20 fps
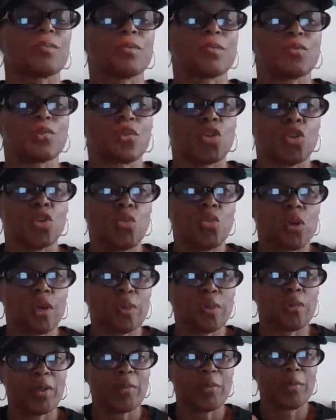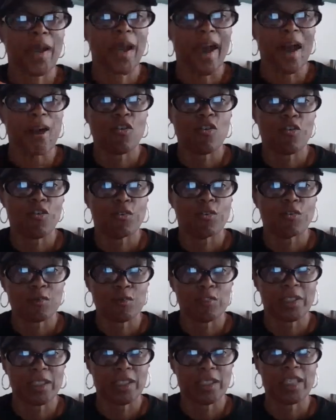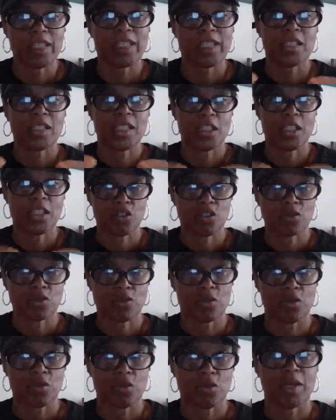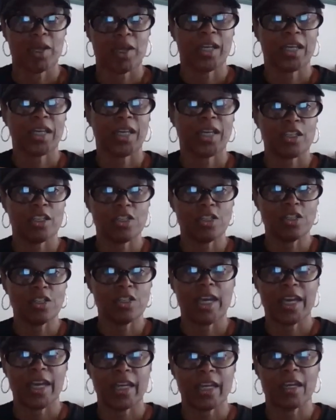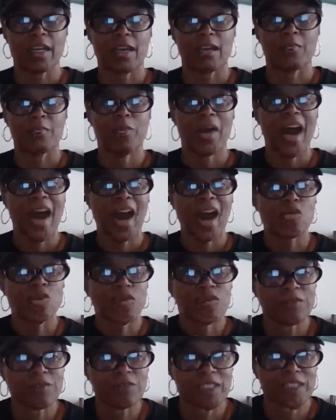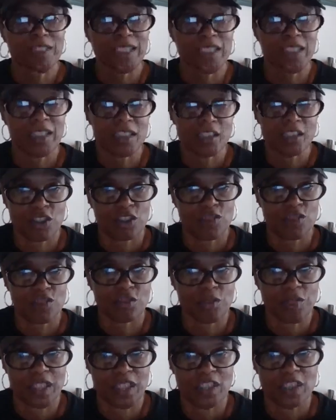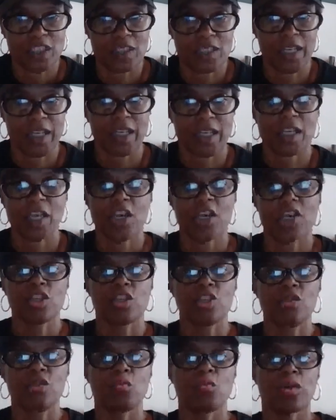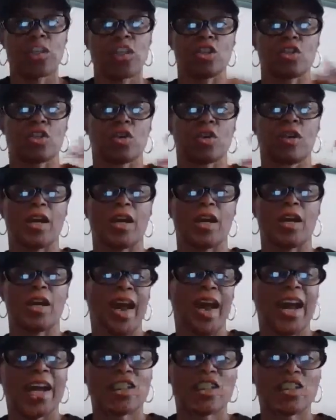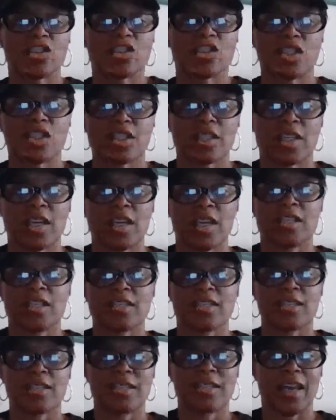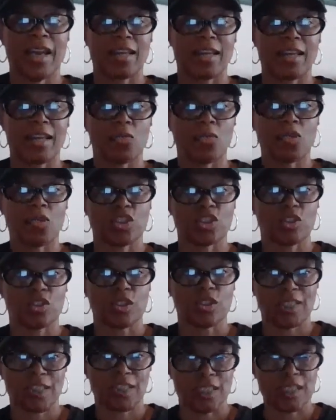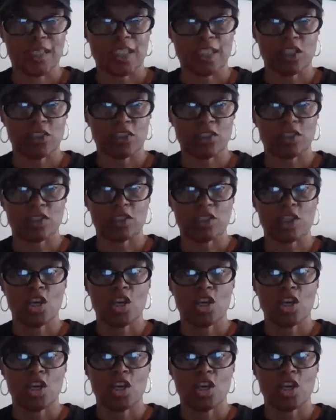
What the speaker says: You want to be powerfully intentional each day. Powerfully intentional each day. You want your actions to line up with your intentions.